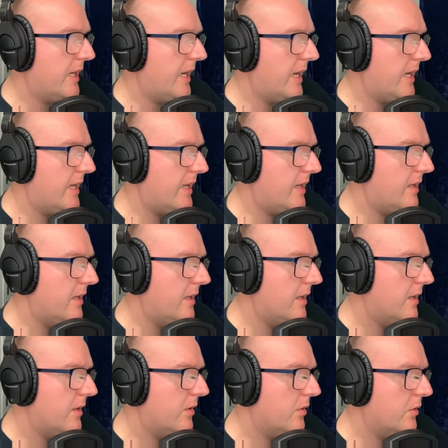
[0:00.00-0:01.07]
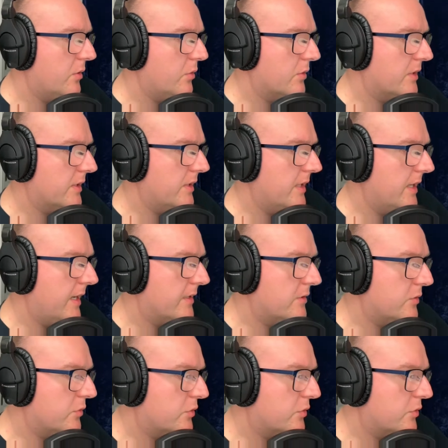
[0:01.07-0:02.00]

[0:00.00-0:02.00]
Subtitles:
I loaded the actual